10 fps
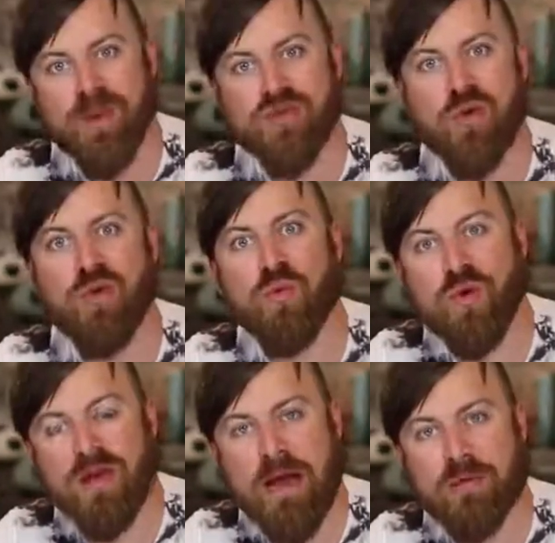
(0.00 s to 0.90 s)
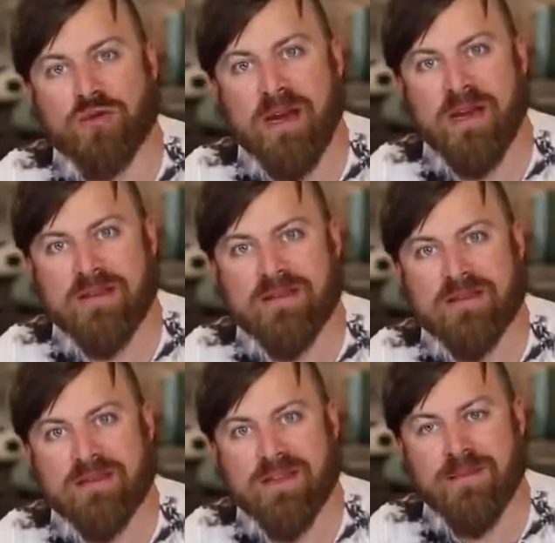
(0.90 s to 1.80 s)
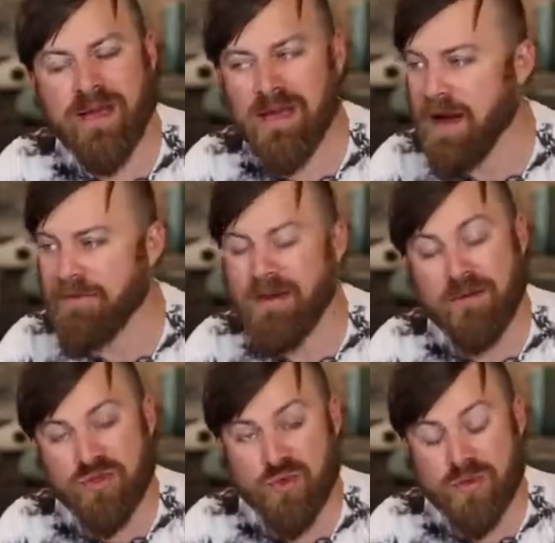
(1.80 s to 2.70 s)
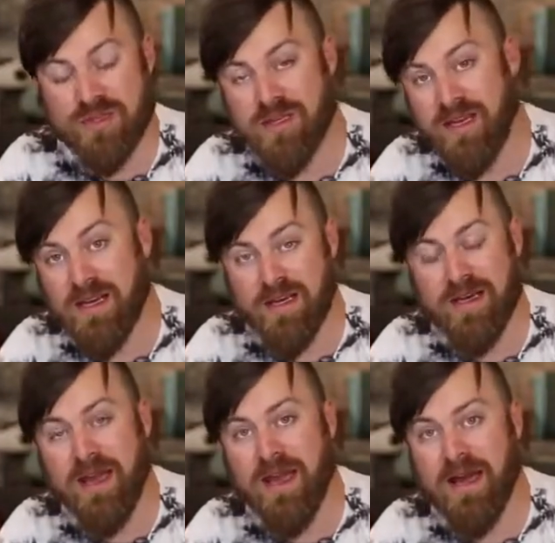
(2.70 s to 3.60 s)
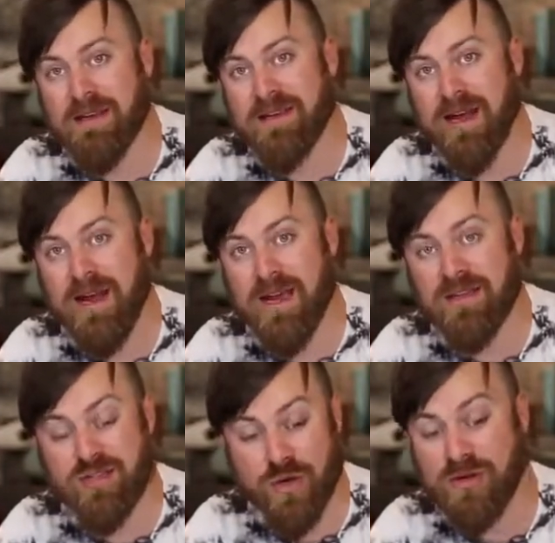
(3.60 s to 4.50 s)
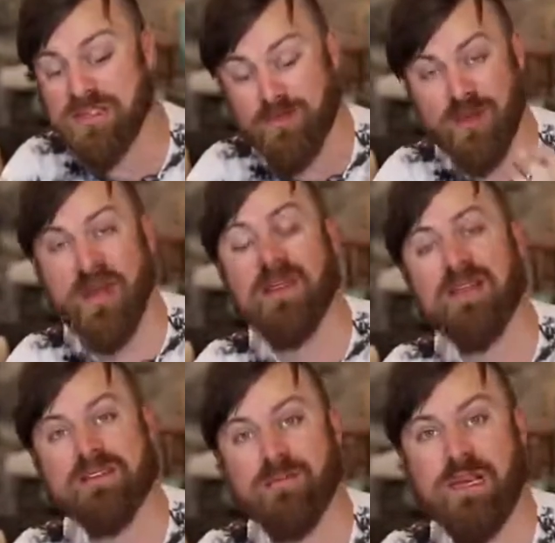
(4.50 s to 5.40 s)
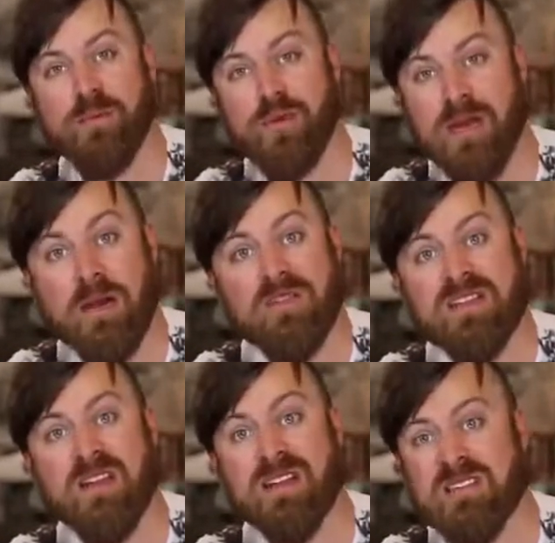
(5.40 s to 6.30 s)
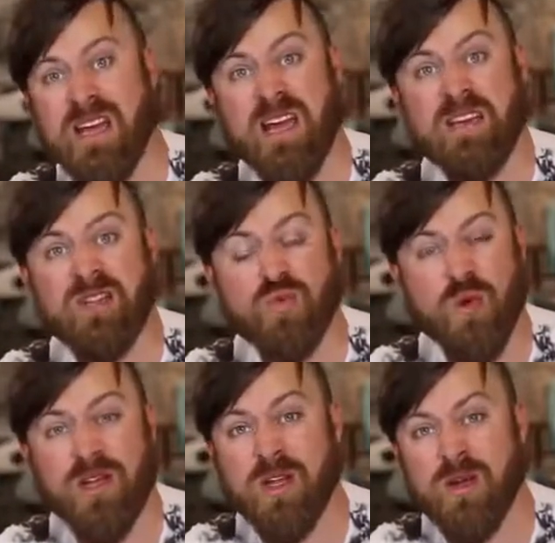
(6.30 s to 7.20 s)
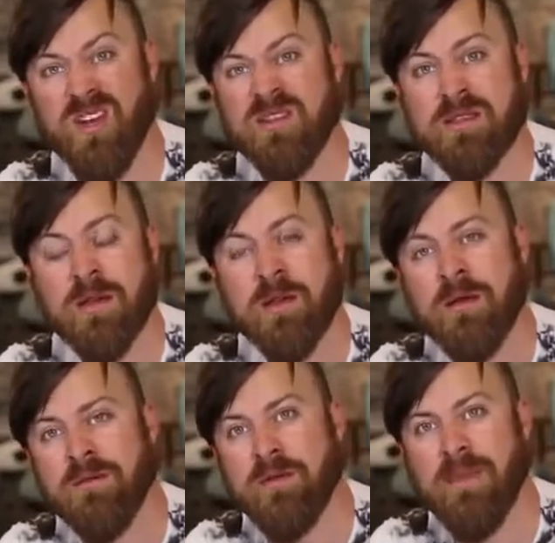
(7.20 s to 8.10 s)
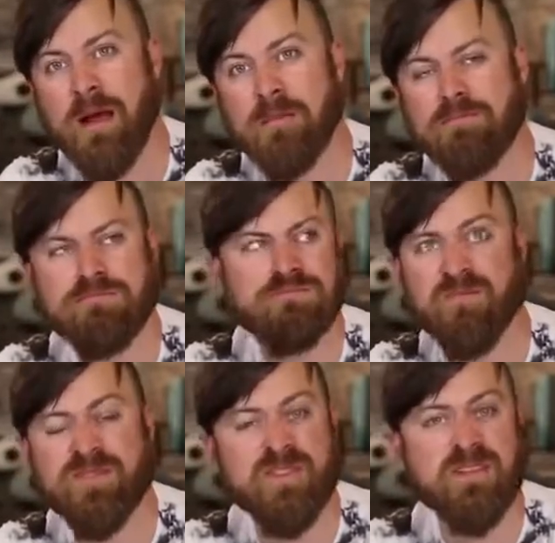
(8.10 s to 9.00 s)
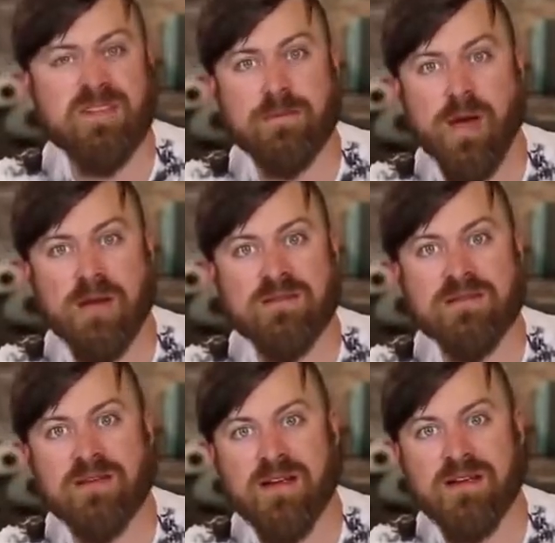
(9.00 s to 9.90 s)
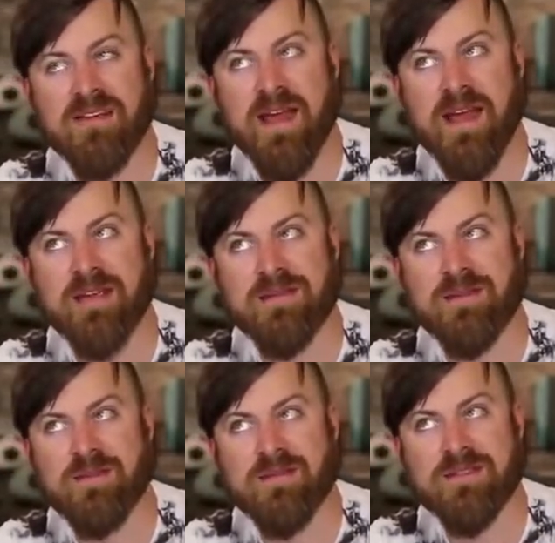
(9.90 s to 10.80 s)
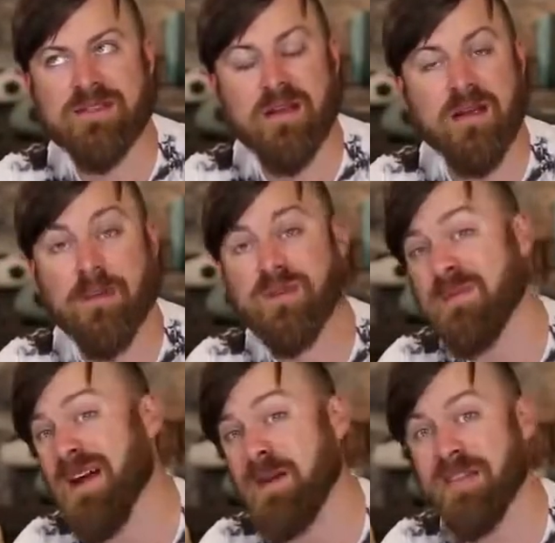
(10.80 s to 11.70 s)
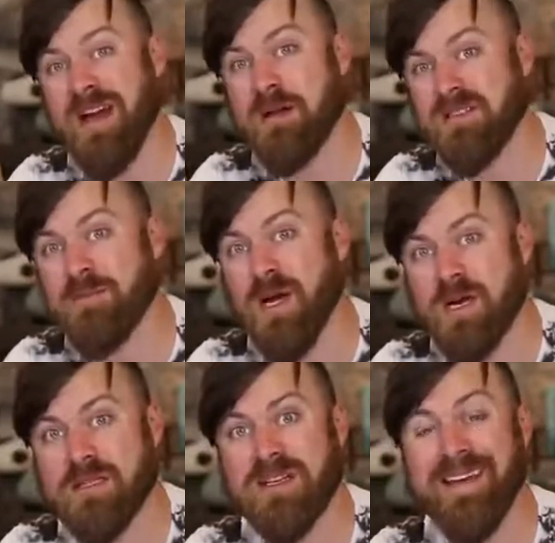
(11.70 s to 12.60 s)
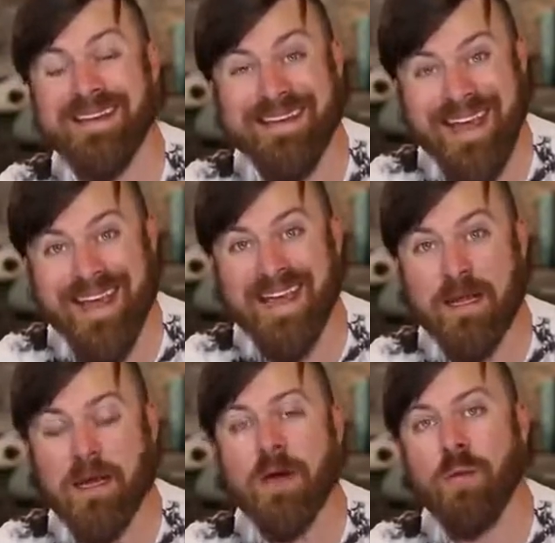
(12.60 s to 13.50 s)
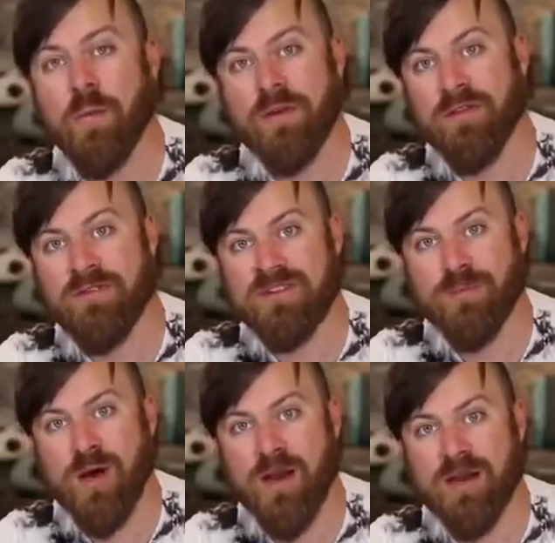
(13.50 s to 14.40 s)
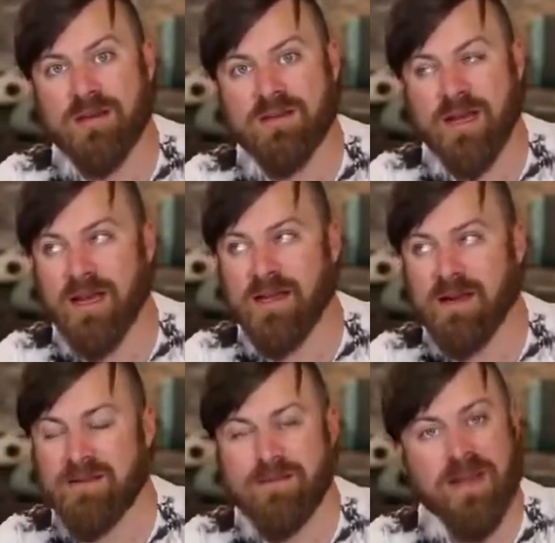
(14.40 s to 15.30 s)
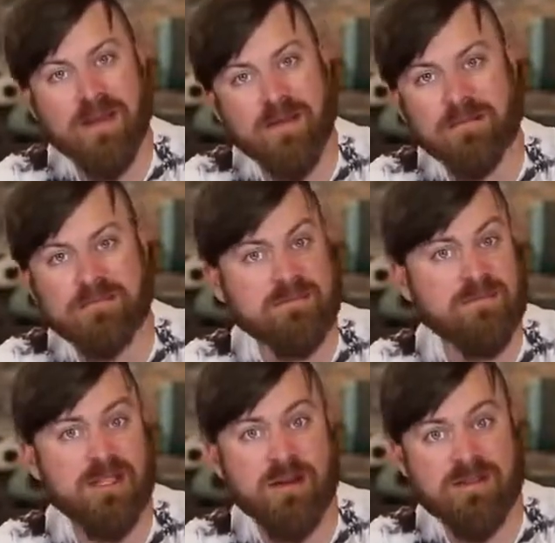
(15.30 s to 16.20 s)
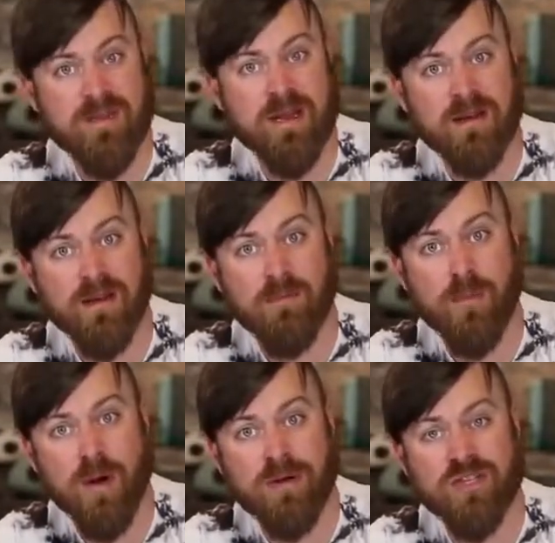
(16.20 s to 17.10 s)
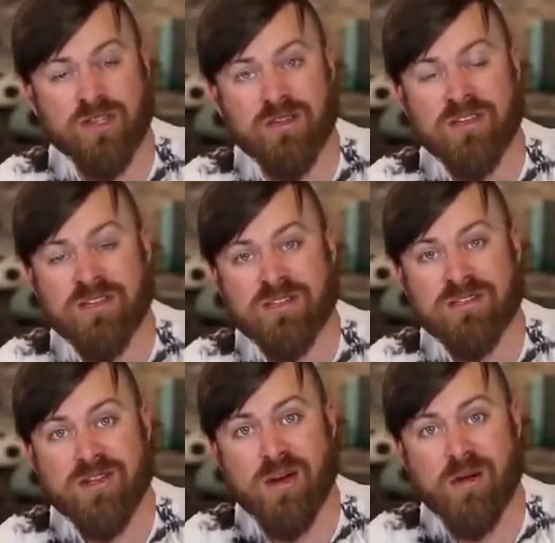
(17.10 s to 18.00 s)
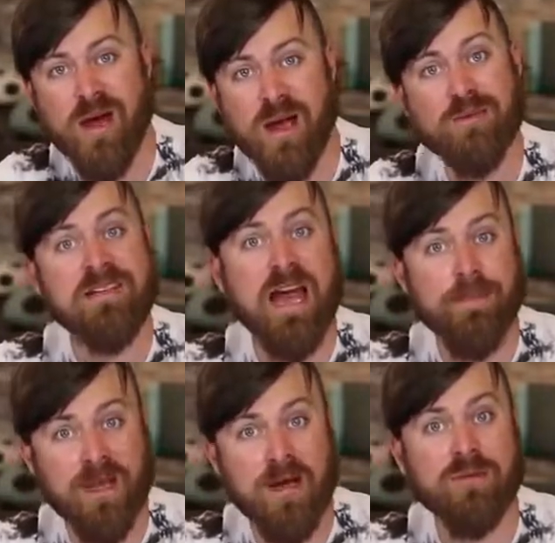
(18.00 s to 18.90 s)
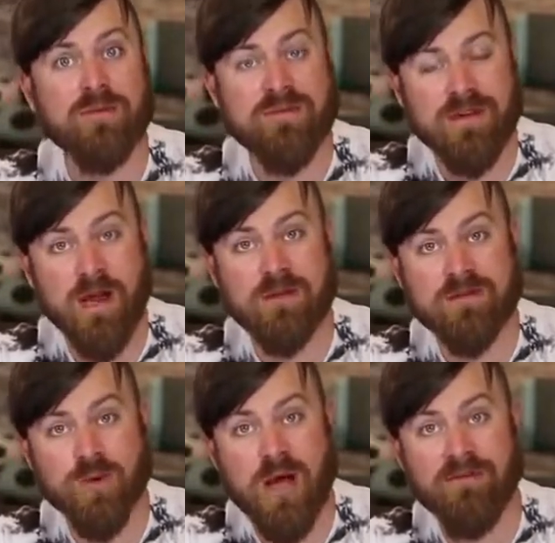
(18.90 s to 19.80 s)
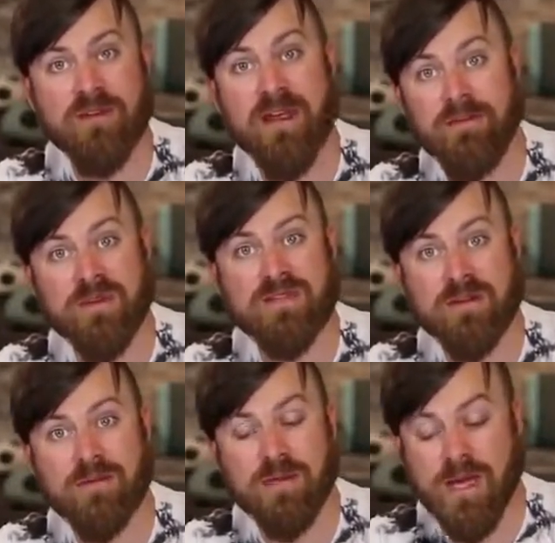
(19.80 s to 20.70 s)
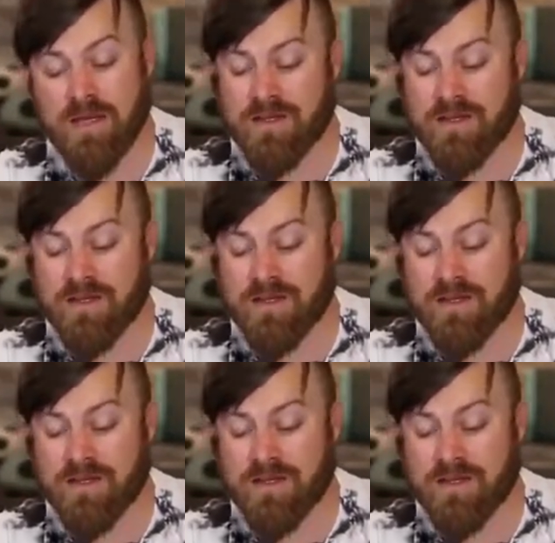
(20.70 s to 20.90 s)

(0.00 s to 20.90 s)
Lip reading: But it was a whole workout training system, and I found a source to get it, and I started supplying it to people, and I was selling 10 to 20 units for about $60 a day. So I was selling up to about $1,000 a day worth of this product, and I was making a little margin. So I was happy, hundreds of dollars profit every single day.